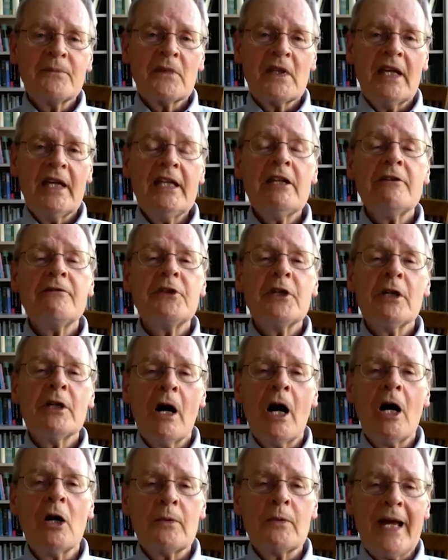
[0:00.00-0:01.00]
And if they're
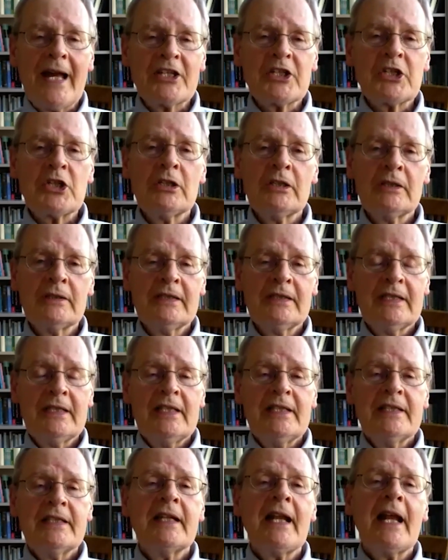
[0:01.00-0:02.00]
all rational,
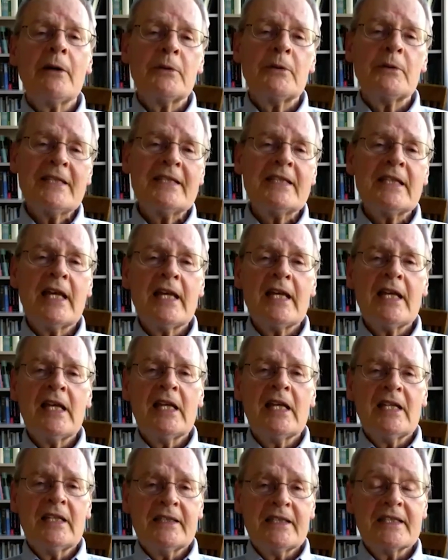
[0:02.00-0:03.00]
then I would say
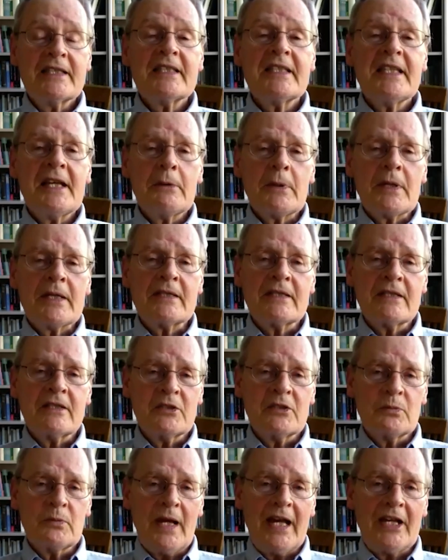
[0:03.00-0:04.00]
the sequence
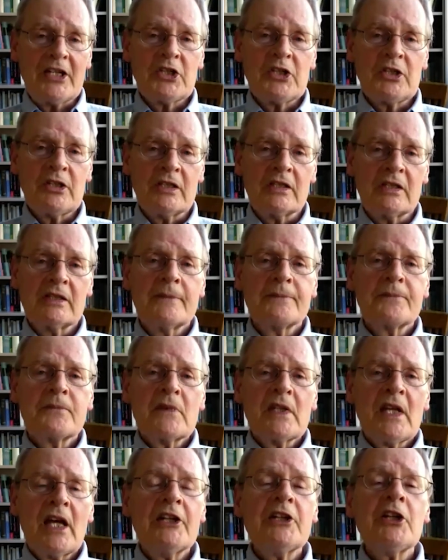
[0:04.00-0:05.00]
is rational.
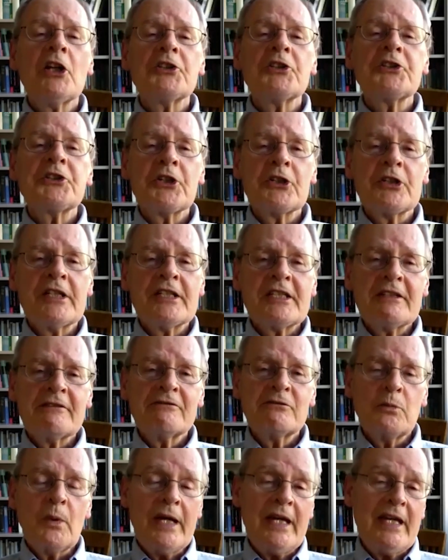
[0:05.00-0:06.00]
An alternative
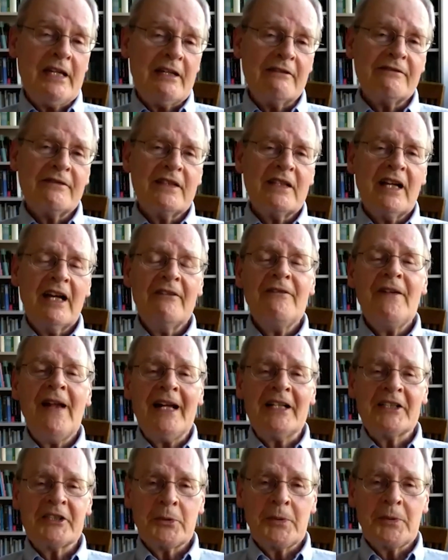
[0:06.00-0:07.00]
way of
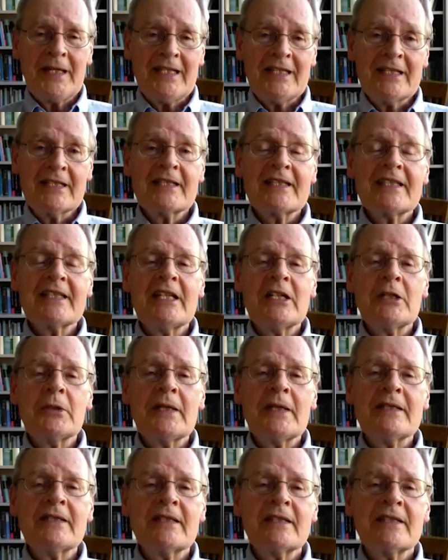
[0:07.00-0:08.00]
evaluating the
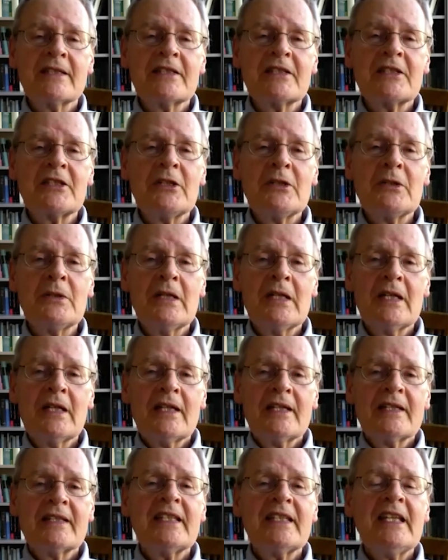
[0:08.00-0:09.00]
sequence is to
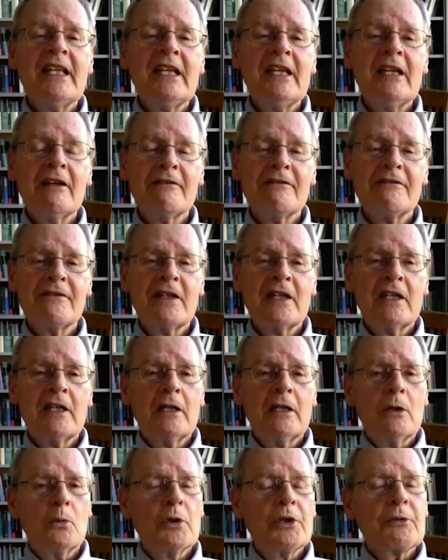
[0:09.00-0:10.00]
see if
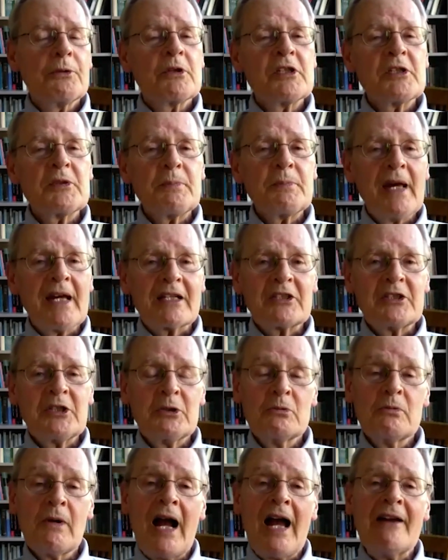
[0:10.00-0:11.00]
with respect to
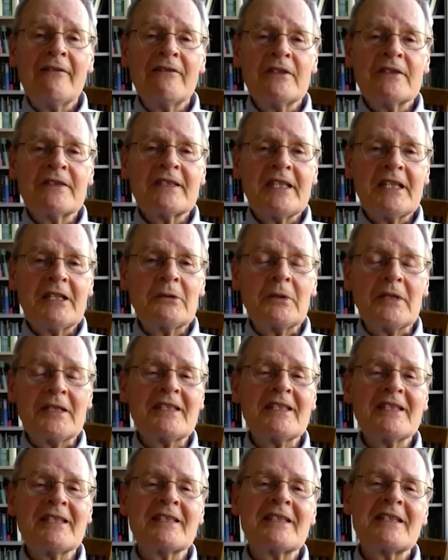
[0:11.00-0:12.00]
rival
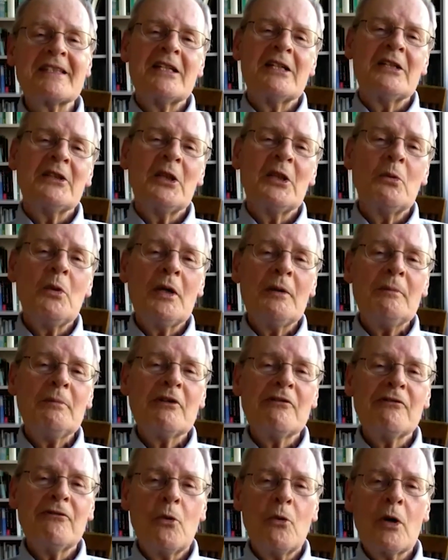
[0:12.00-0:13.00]
sequences, the one
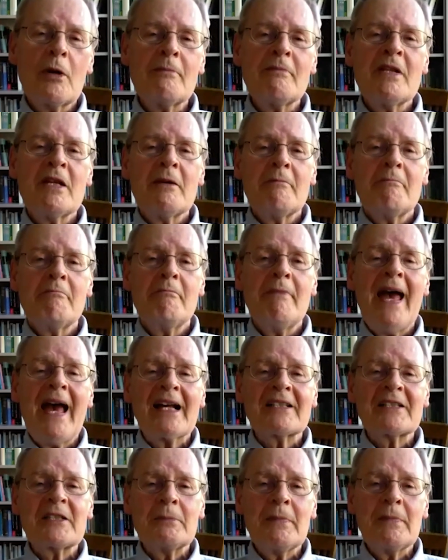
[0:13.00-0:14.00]
performed
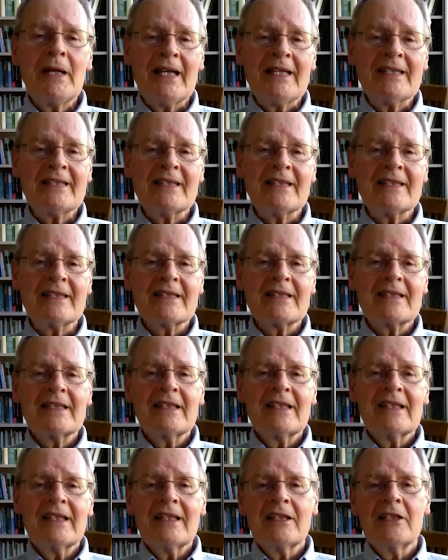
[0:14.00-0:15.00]
maximizes
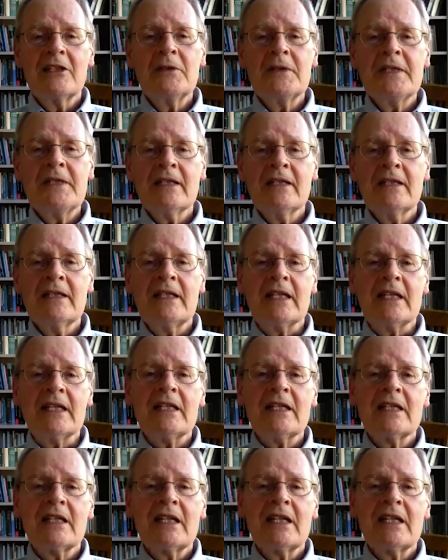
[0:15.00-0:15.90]
utility.